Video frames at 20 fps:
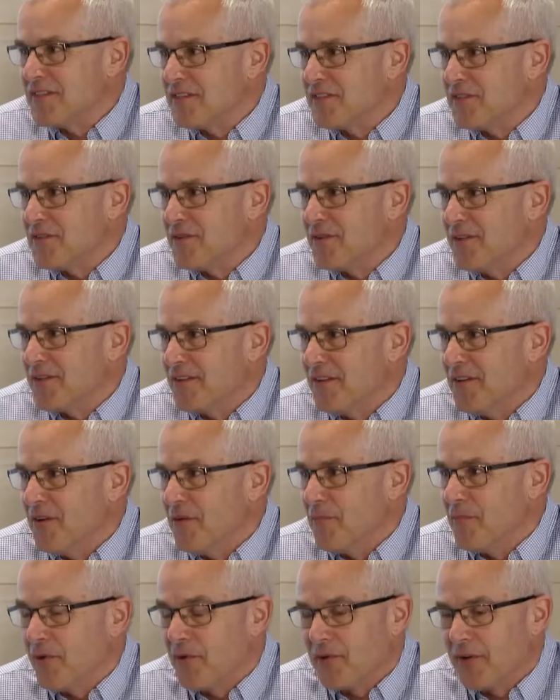into it. You know,
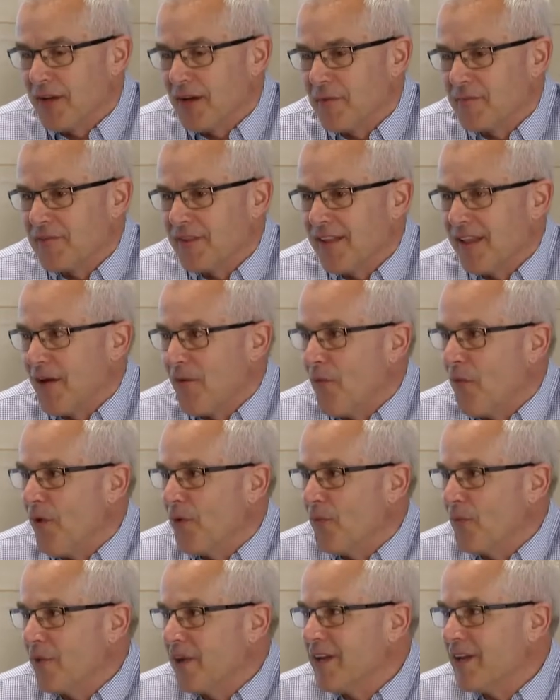building up to that
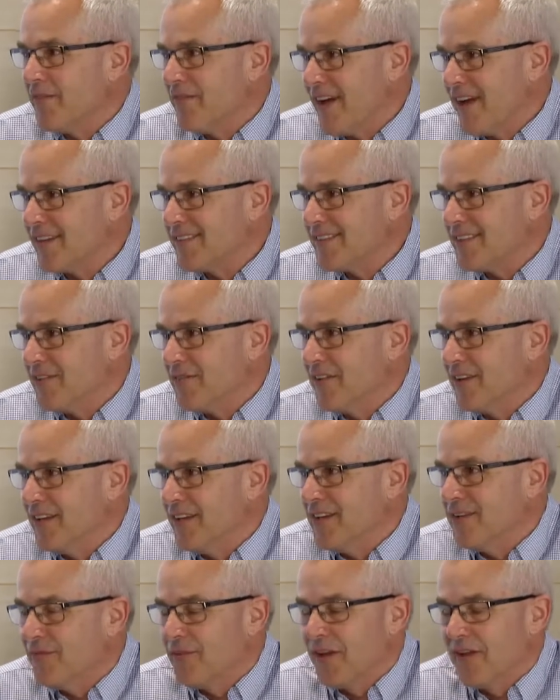1 week of
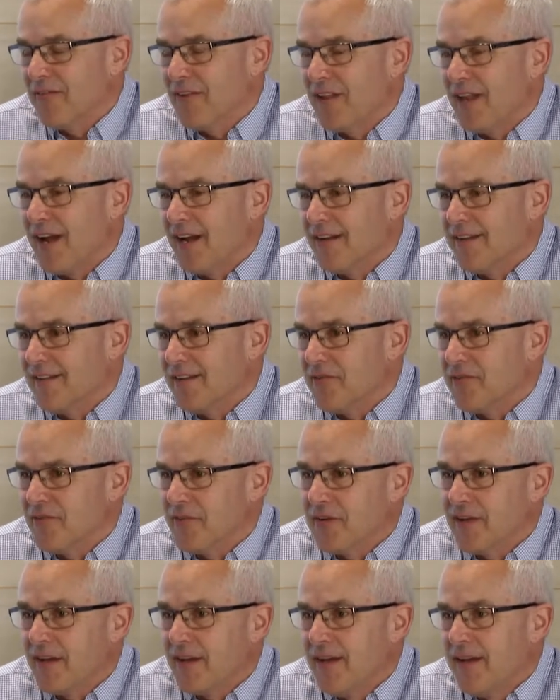activity, and we have a lot of
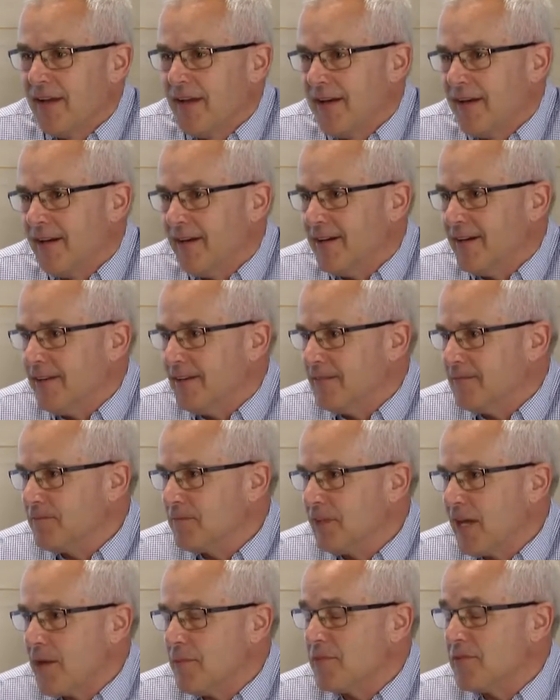different
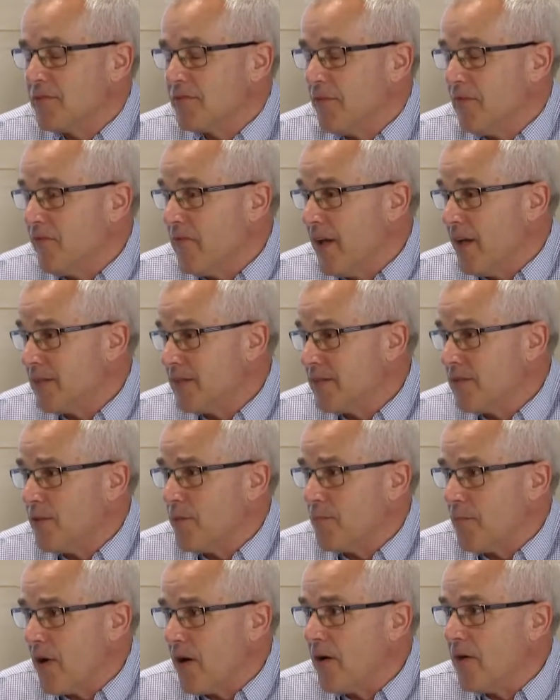types of events that
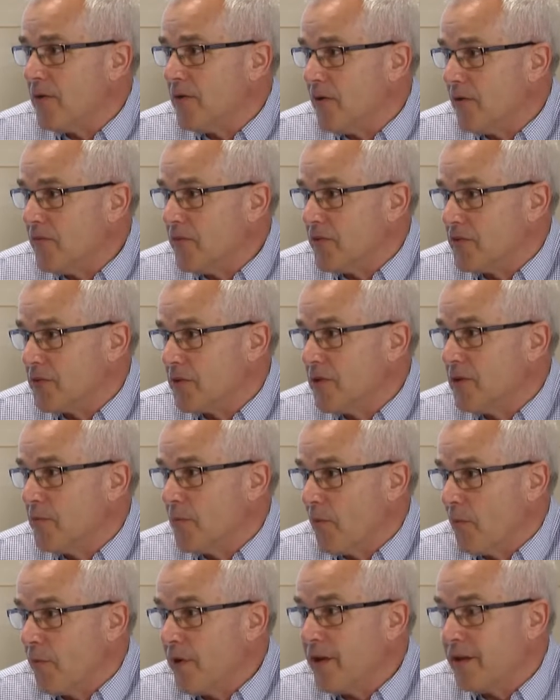are part of the
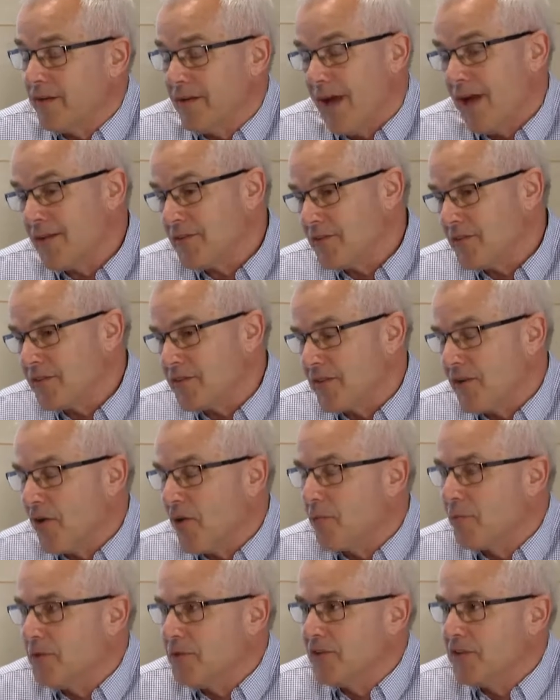tournament week. Not just the
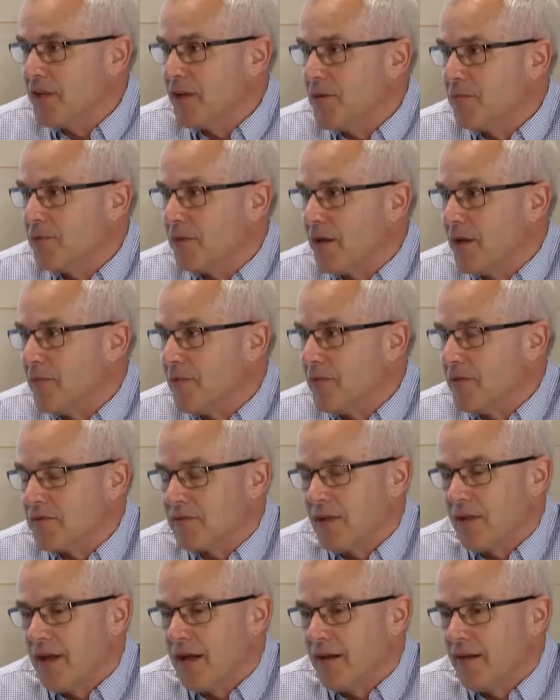LPGA play, but
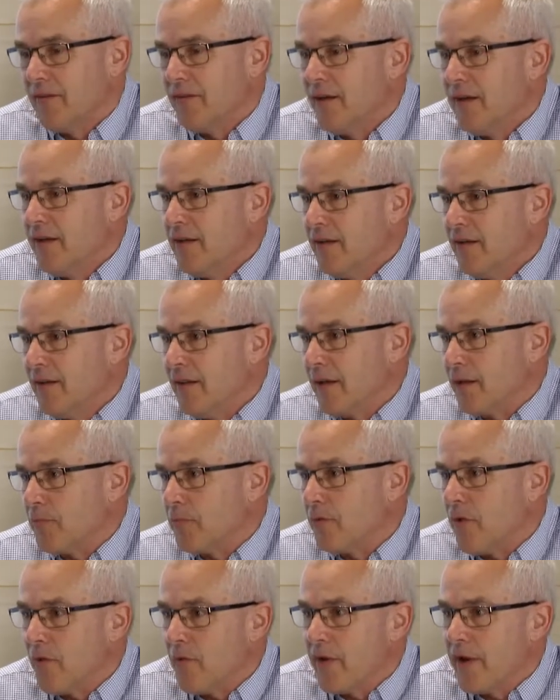there's a lot of like
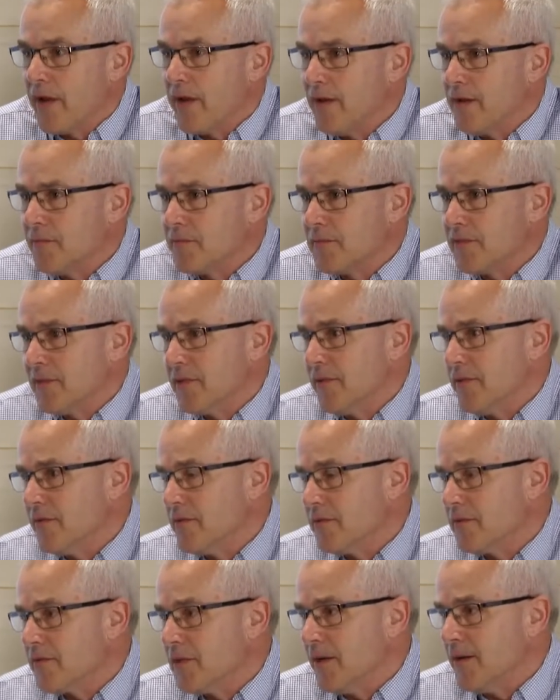pro-ams, and
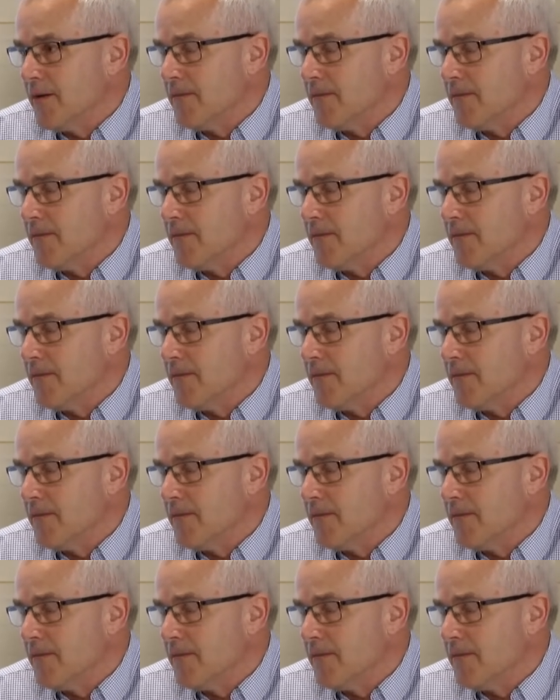there's